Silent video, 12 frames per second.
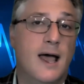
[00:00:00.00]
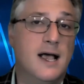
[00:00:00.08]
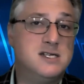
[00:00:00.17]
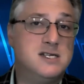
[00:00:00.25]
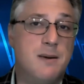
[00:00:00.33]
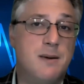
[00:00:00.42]

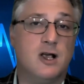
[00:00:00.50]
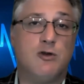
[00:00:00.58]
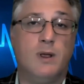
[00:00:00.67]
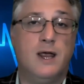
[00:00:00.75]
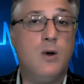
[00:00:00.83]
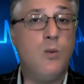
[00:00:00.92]
A statement
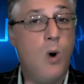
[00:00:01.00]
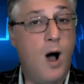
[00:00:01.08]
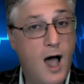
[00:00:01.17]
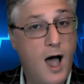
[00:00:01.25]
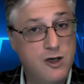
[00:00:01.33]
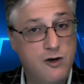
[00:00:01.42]
explaining
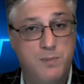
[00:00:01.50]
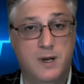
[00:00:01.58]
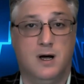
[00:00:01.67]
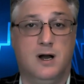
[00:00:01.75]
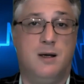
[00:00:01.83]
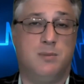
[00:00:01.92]
why you've
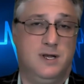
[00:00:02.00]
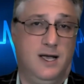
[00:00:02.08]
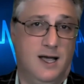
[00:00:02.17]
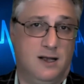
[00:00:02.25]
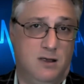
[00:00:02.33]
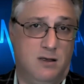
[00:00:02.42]
been unable
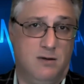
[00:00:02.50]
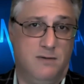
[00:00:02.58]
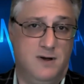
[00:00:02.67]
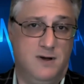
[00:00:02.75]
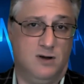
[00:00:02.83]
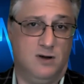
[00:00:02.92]
to get
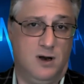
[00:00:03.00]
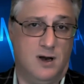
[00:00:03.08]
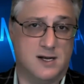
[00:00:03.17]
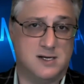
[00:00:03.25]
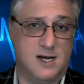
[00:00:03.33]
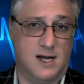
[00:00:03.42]
the visa in the
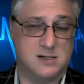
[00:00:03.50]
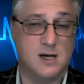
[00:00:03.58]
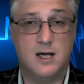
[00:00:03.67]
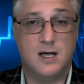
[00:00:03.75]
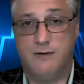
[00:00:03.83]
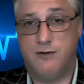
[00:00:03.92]
United States.
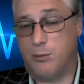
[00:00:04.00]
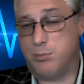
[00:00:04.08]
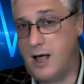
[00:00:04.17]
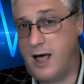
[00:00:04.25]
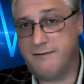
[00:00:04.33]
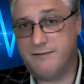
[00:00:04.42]
If you're
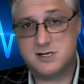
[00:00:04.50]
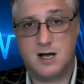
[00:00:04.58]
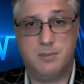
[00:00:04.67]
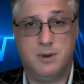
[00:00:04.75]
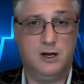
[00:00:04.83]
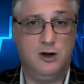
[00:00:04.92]
applying for
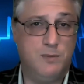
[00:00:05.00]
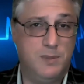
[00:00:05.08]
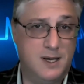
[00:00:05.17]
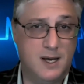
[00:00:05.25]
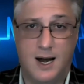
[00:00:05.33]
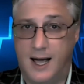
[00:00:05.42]
something and you've
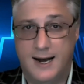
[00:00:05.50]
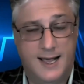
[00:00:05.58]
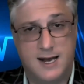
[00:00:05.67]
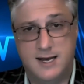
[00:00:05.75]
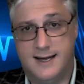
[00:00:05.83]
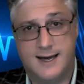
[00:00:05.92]
been denied,
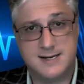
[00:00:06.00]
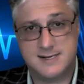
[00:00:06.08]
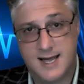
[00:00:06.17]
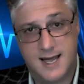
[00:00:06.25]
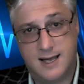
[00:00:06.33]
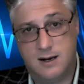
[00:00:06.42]
again, you got to
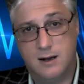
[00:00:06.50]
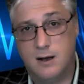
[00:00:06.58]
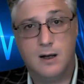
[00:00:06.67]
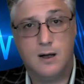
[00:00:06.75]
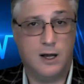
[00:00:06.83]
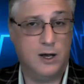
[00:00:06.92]
say it.
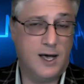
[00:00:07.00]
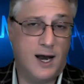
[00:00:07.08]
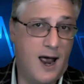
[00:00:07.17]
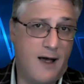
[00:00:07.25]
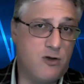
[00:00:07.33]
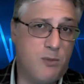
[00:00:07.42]
You're
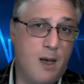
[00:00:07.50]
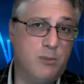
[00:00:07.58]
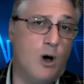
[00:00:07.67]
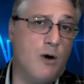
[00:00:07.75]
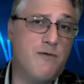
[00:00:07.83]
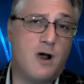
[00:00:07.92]
going to have to be
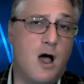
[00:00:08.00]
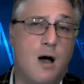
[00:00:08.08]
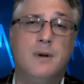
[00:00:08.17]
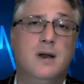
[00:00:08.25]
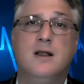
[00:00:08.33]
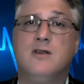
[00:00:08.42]
able to
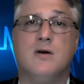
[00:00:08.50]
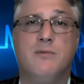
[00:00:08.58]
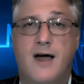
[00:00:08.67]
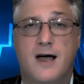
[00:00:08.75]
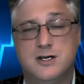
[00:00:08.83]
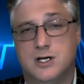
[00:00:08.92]
overcome it in
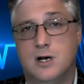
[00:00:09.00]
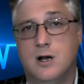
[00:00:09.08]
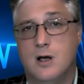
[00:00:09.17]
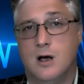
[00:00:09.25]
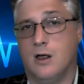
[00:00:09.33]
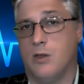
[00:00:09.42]
some
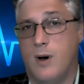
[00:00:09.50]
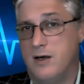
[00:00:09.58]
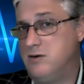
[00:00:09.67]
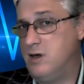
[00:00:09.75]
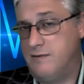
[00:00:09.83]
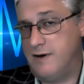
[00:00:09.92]
fashion.
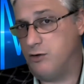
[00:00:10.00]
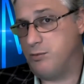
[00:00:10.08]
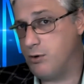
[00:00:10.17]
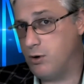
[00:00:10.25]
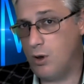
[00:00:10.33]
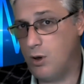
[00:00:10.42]
Otherwise, the
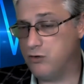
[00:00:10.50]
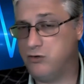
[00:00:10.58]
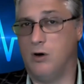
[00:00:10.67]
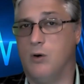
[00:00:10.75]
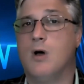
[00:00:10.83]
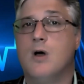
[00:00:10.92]
advanced parole
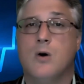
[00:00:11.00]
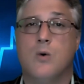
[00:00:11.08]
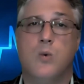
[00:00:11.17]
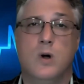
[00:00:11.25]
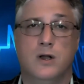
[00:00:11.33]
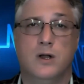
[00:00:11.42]
also
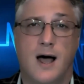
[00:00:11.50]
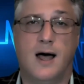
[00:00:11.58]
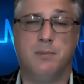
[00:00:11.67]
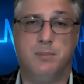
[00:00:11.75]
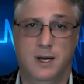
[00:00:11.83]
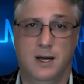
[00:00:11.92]
will
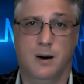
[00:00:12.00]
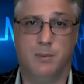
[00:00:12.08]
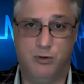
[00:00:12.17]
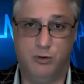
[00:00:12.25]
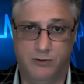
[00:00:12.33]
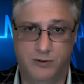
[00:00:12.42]
not be
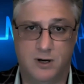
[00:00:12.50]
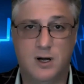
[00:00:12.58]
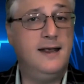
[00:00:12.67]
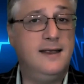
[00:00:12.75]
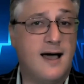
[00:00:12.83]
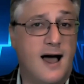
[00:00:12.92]
approved.
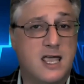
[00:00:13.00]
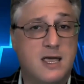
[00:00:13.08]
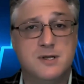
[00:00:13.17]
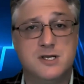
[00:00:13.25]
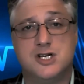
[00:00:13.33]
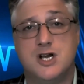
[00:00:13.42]
Any
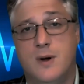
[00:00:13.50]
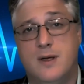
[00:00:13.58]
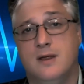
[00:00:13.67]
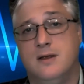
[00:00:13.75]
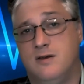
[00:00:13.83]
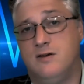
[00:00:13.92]
documents
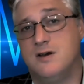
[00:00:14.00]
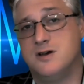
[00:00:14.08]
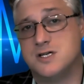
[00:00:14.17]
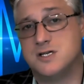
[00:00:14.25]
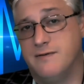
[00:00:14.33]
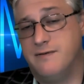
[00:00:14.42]
showing the
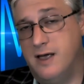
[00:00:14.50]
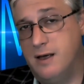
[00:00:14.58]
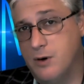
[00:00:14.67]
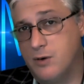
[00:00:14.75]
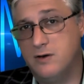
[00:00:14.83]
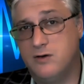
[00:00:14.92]
decisions of
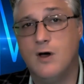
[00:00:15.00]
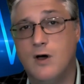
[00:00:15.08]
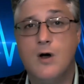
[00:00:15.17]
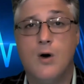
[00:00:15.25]
immigrants